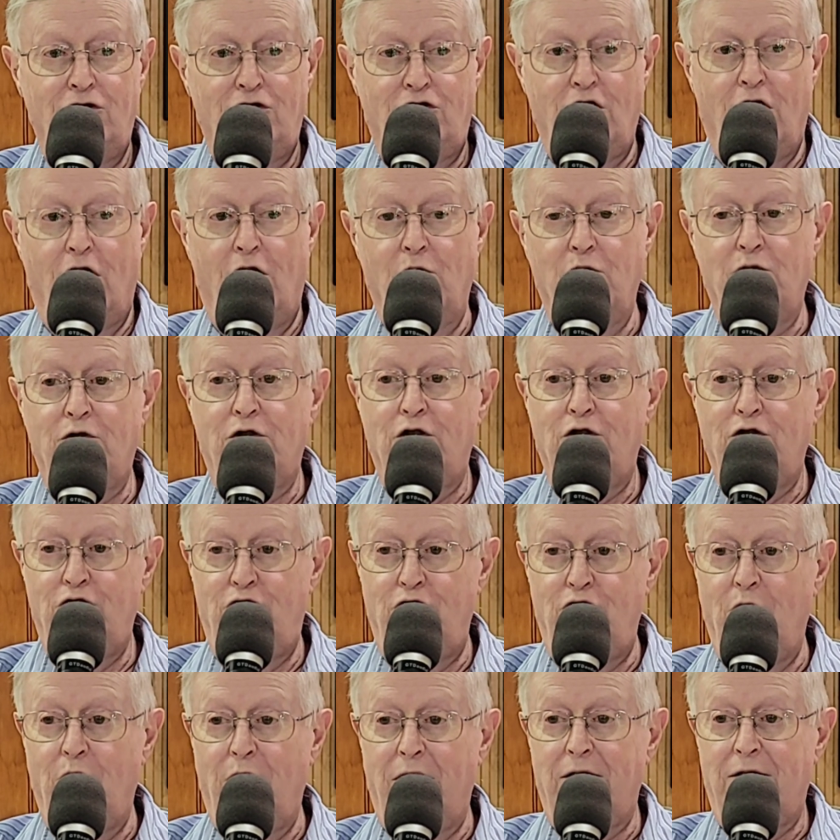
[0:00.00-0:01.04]
Don't
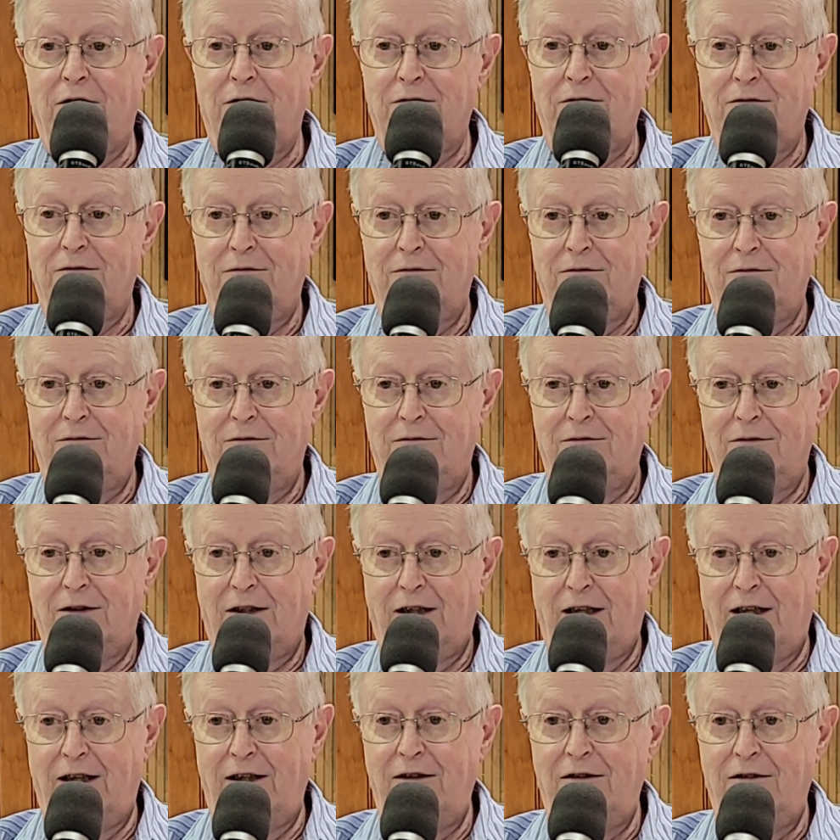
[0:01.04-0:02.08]
do it.
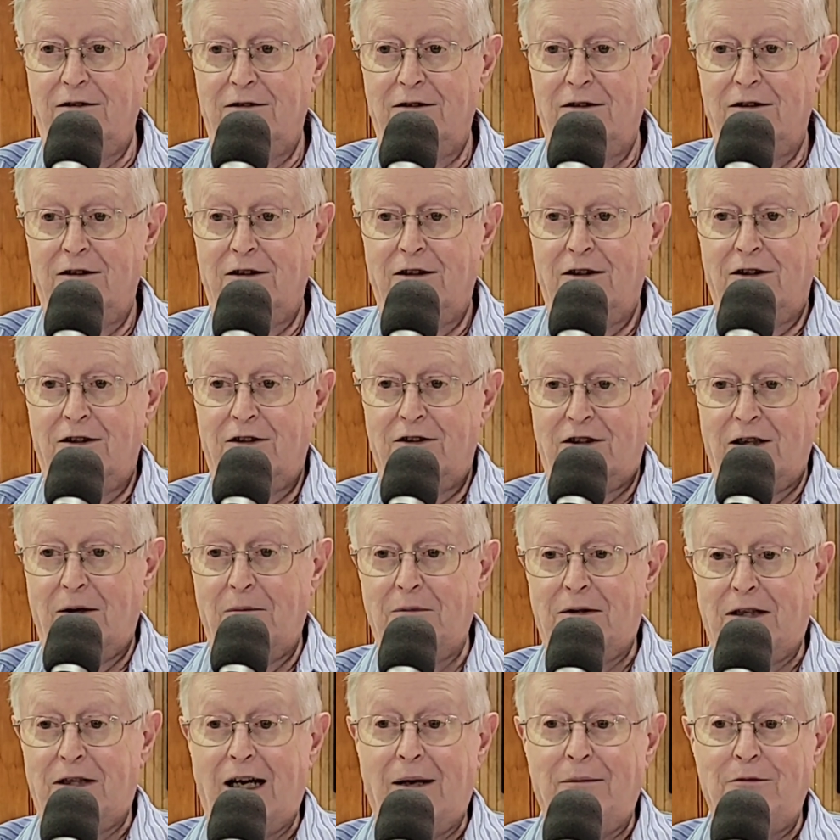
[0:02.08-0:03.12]
Okay?
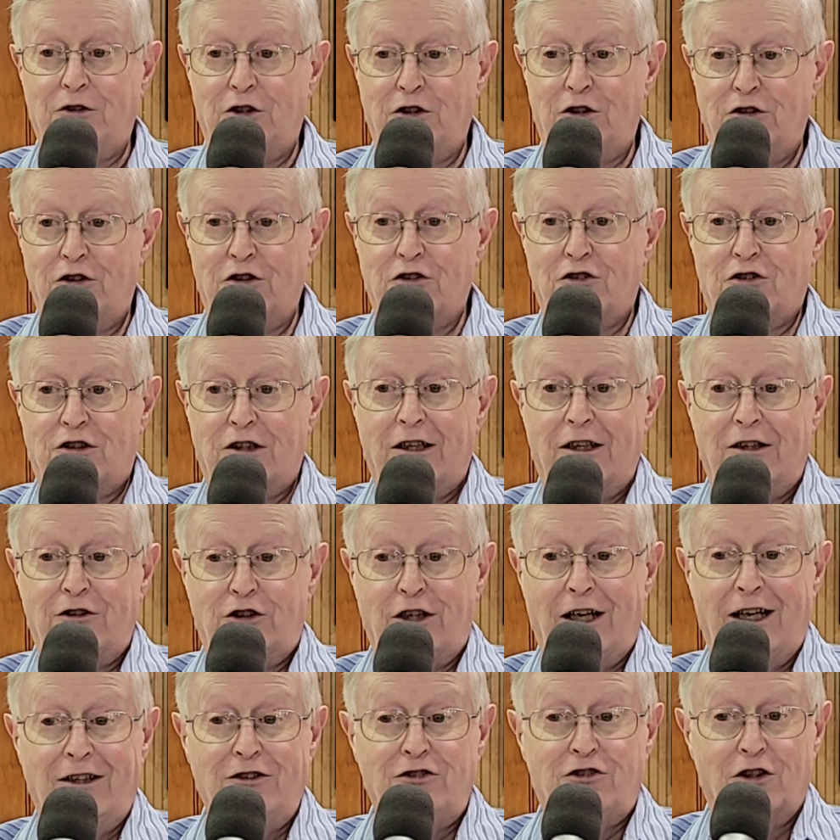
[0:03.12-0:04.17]
Sometimes you just got to
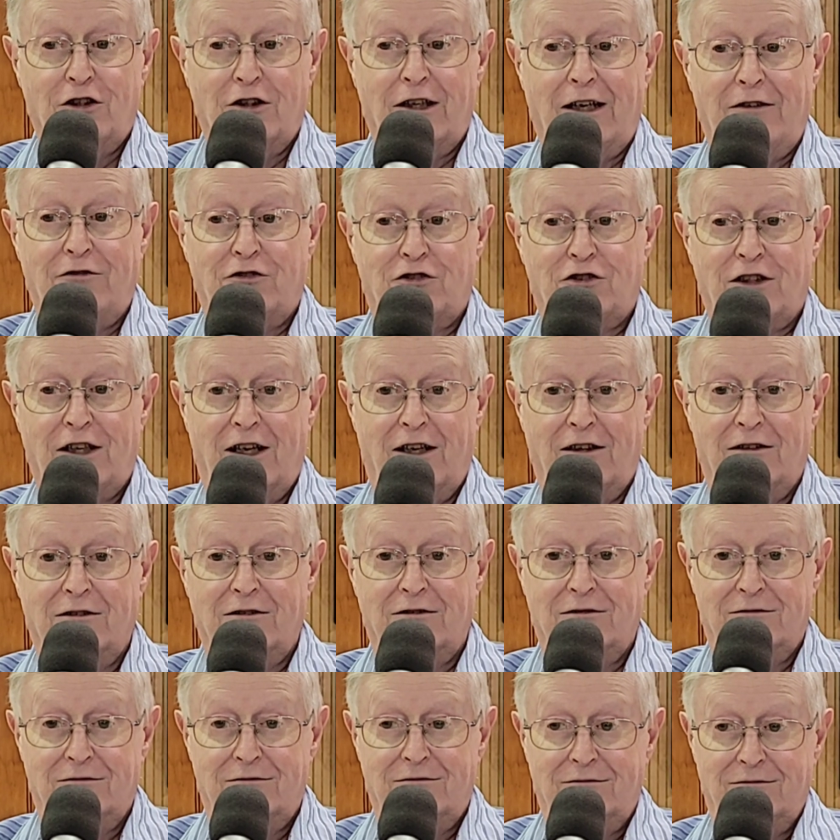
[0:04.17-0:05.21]
change your
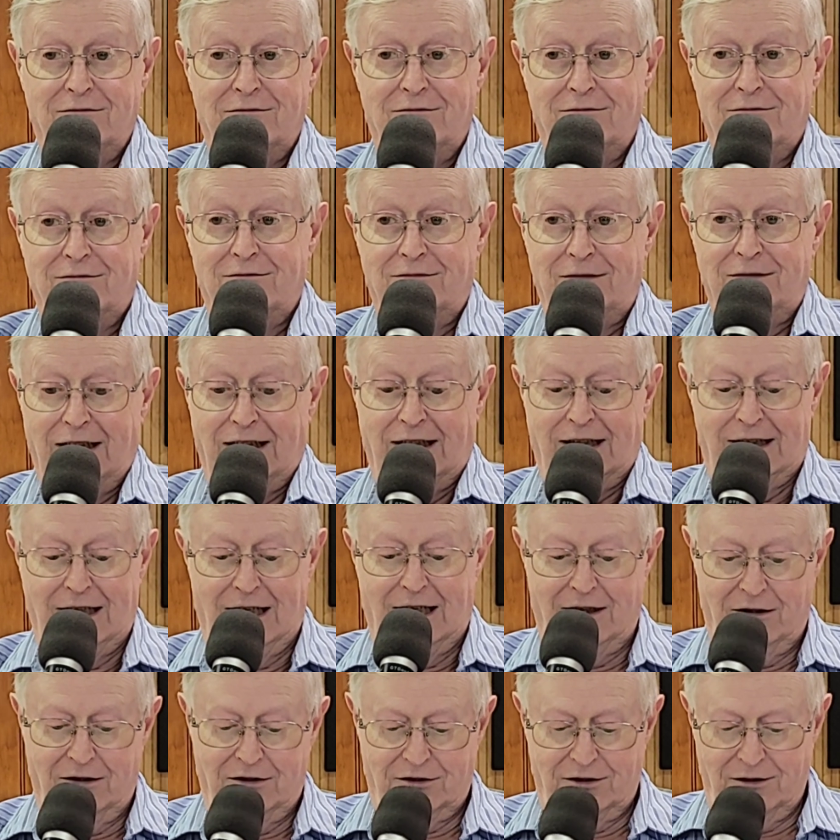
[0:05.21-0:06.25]
lifestyle and get
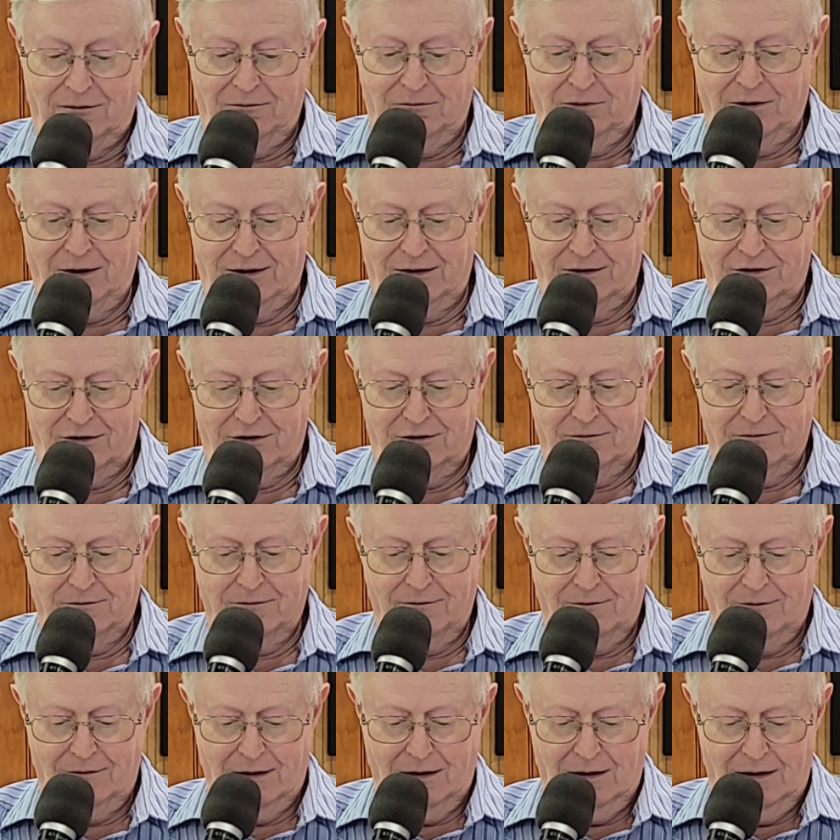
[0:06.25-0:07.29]
out of someplace.
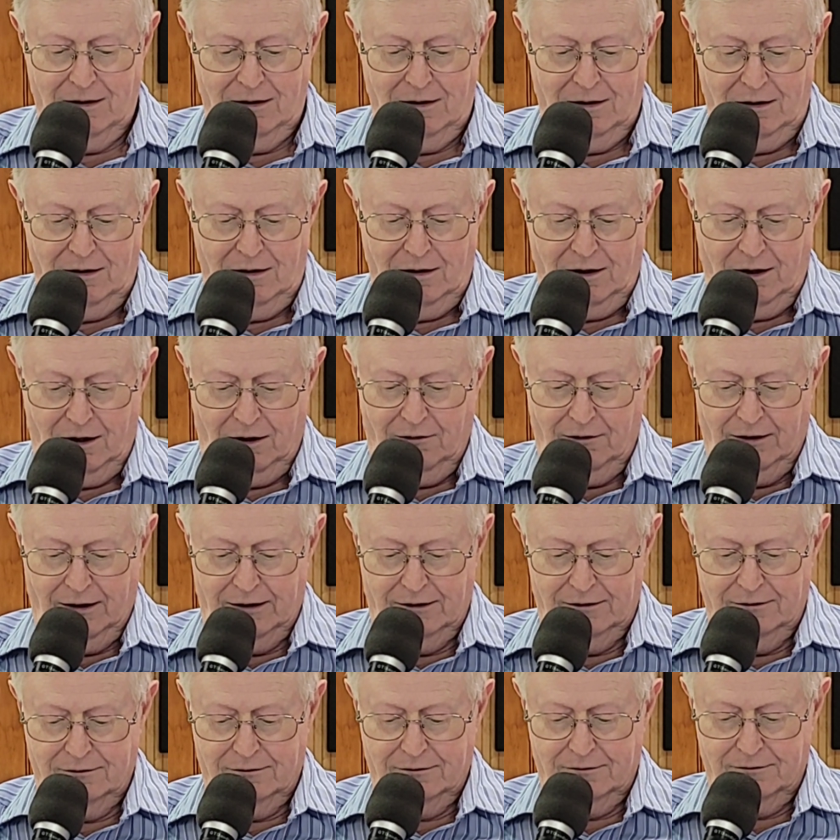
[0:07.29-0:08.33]
All
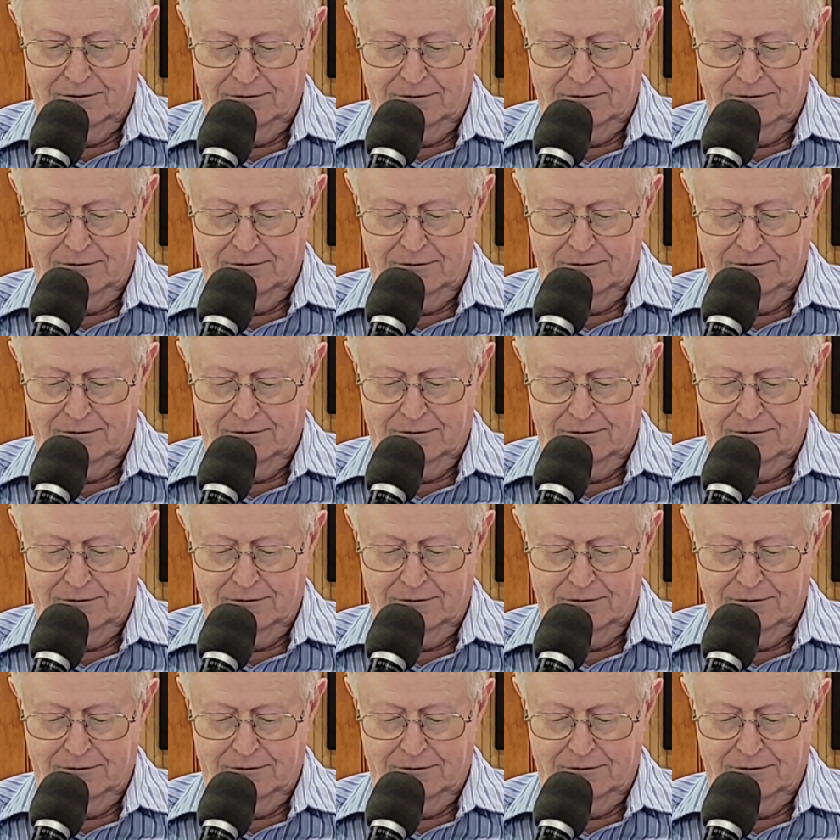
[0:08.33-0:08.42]
right.